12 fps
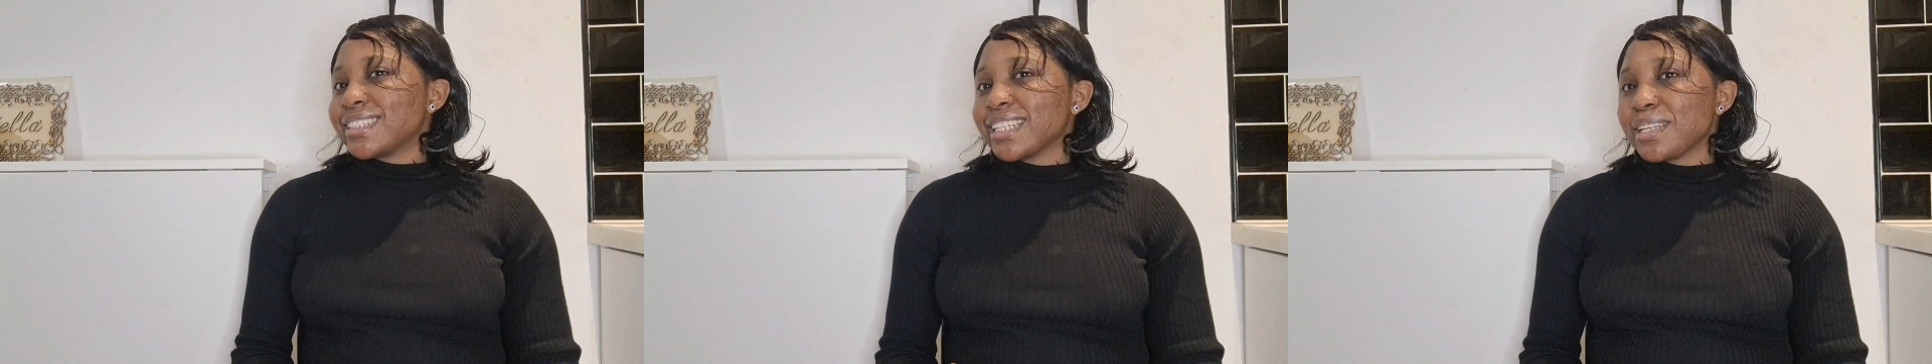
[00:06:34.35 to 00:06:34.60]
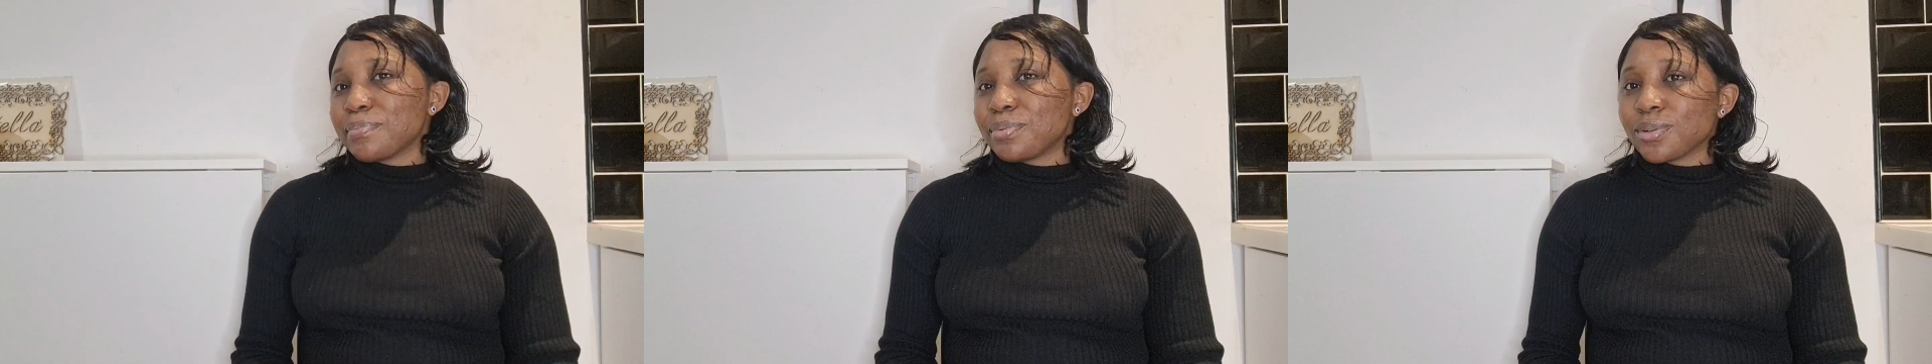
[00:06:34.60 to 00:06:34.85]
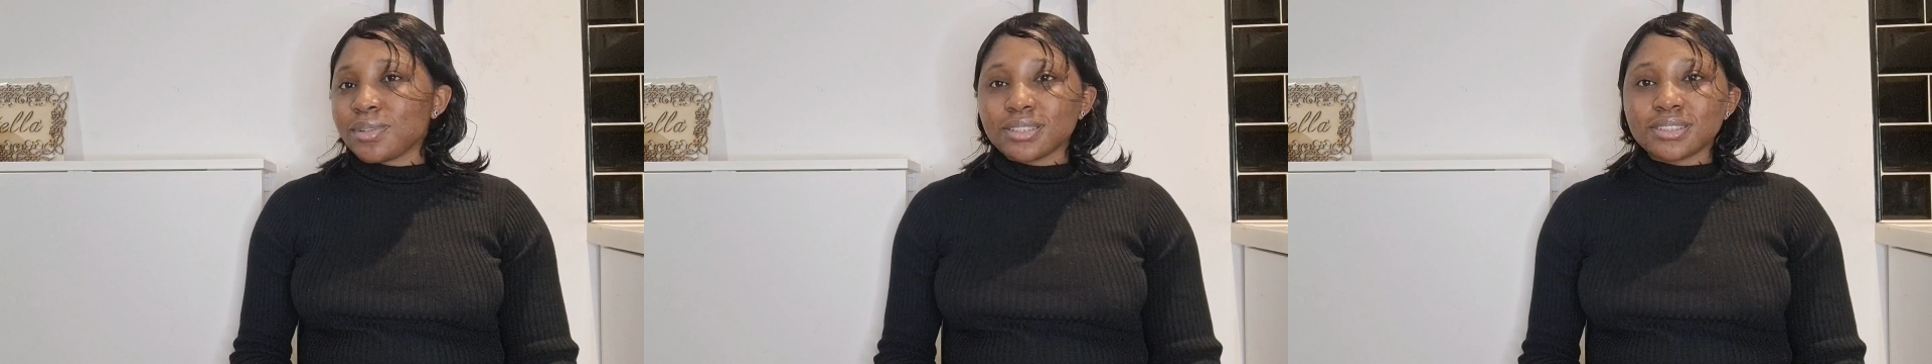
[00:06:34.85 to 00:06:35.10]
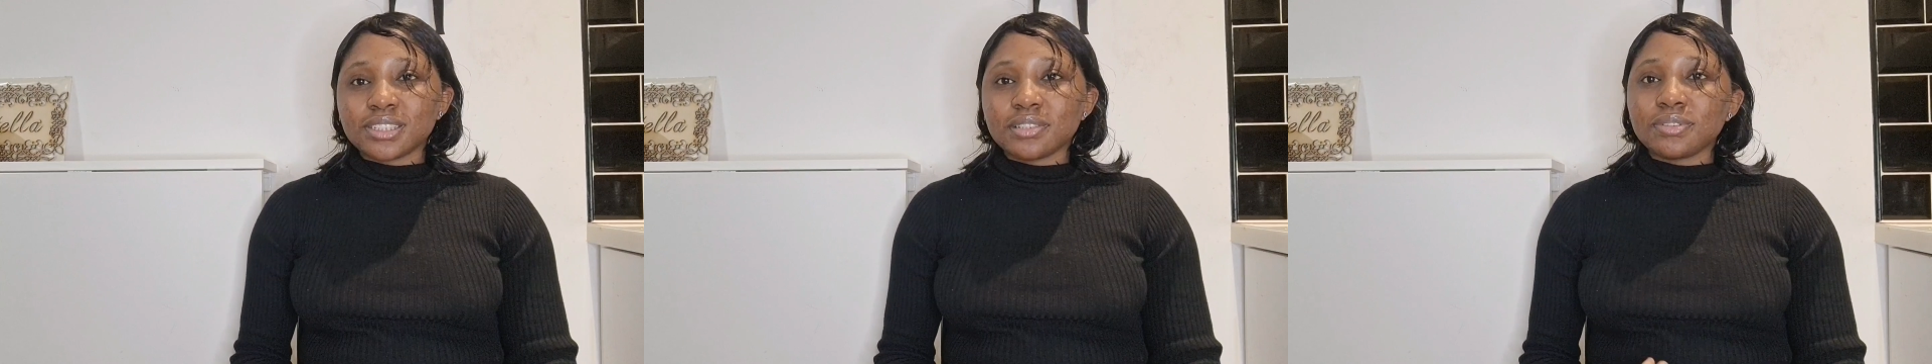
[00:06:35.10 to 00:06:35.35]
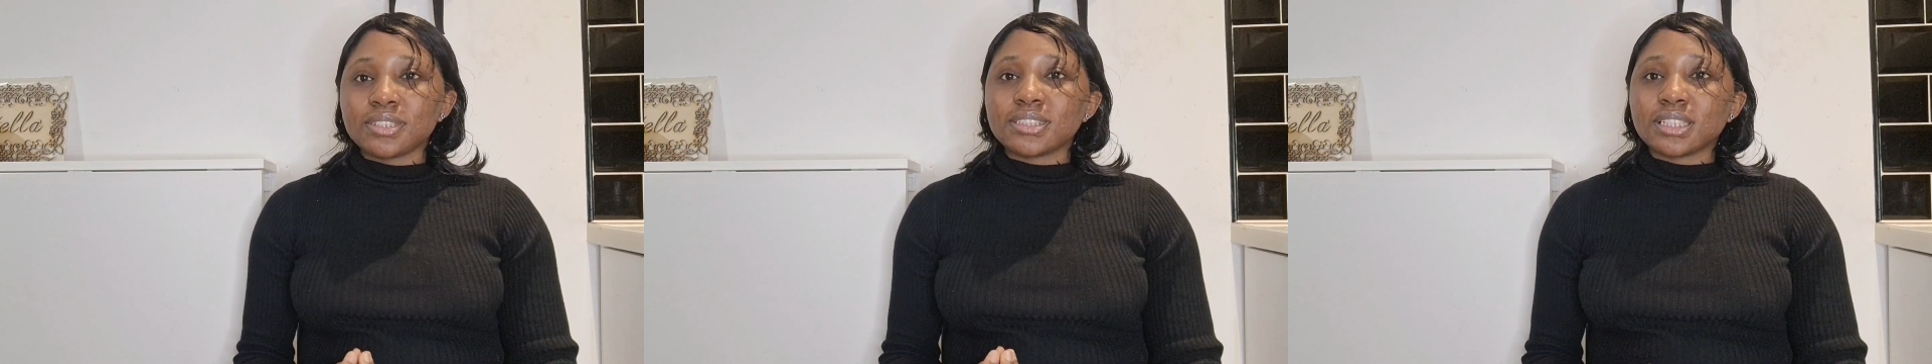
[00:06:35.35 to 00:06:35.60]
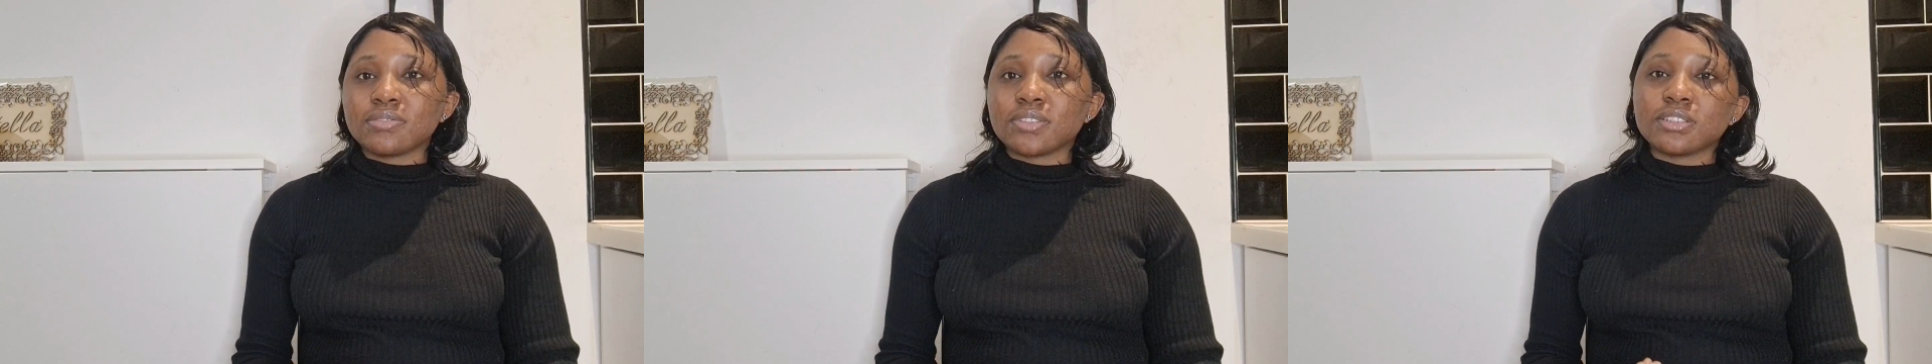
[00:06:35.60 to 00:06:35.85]
an employer to give you a
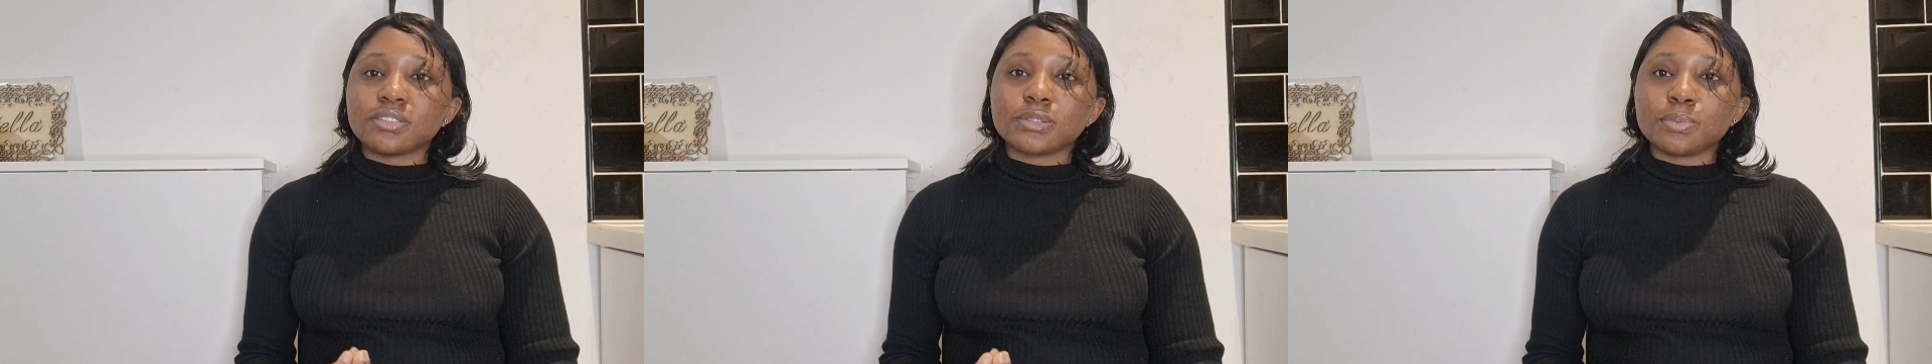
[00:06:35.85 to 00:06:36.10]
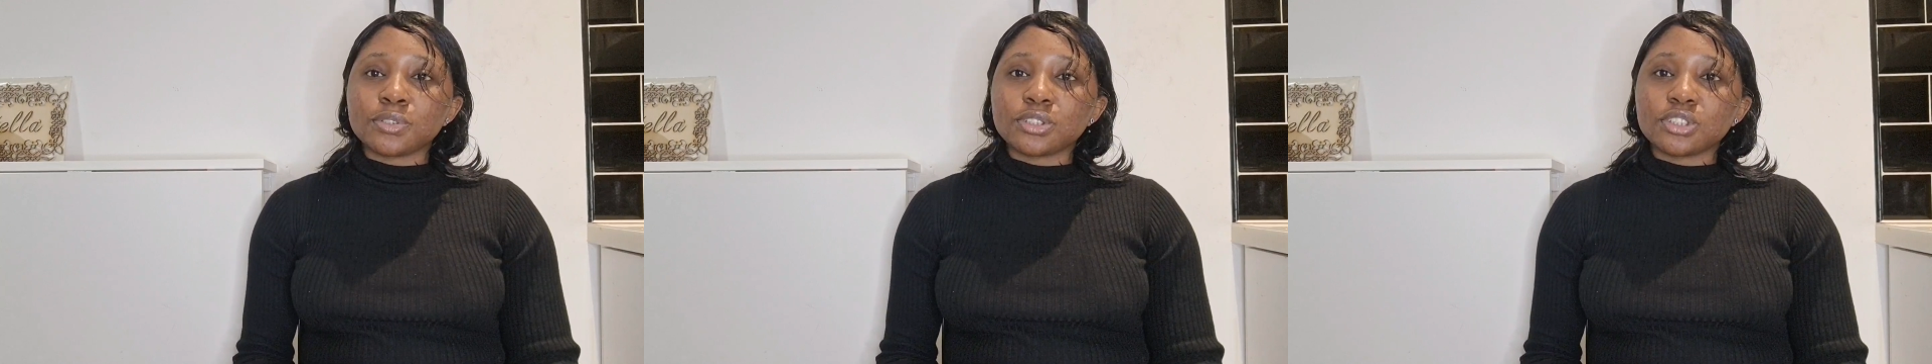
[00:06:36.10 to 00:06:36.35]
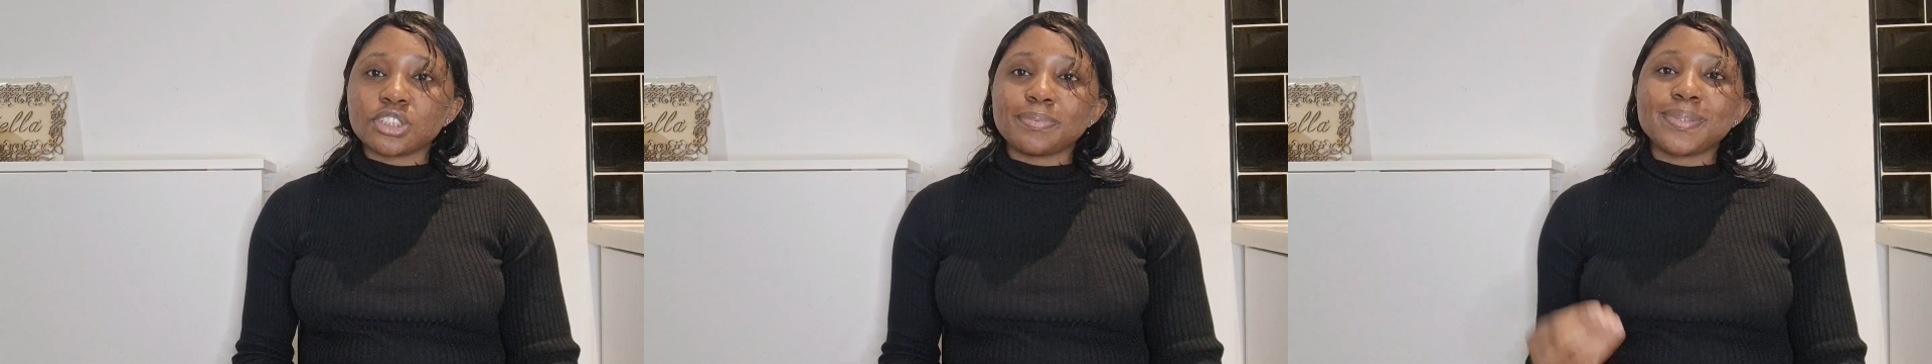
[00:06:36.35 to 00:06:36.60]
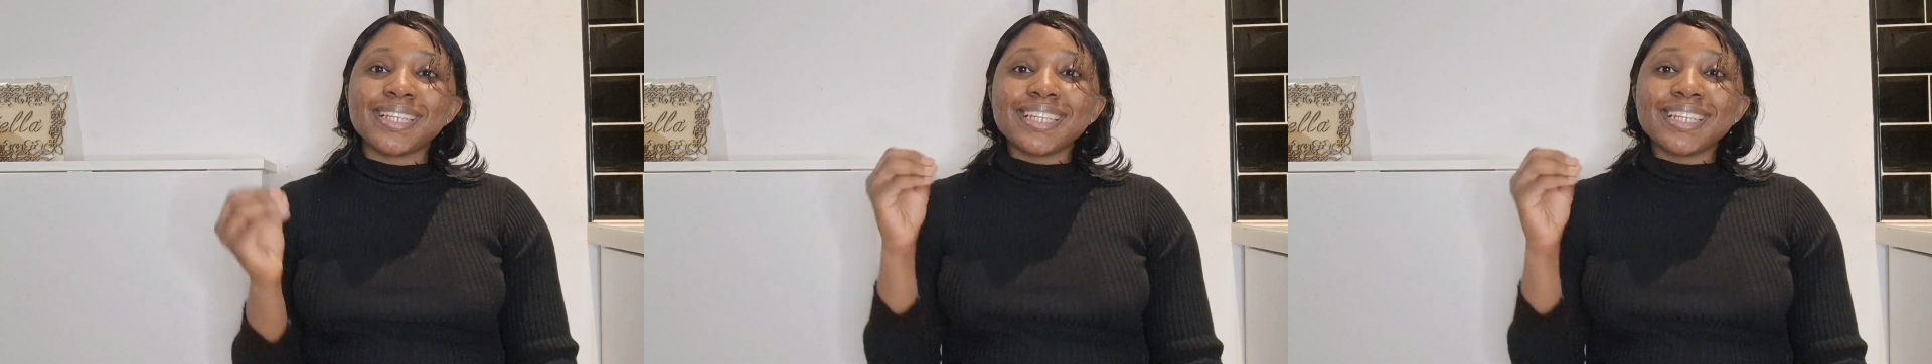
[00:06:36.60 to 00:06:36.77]
certificate of sponsorship.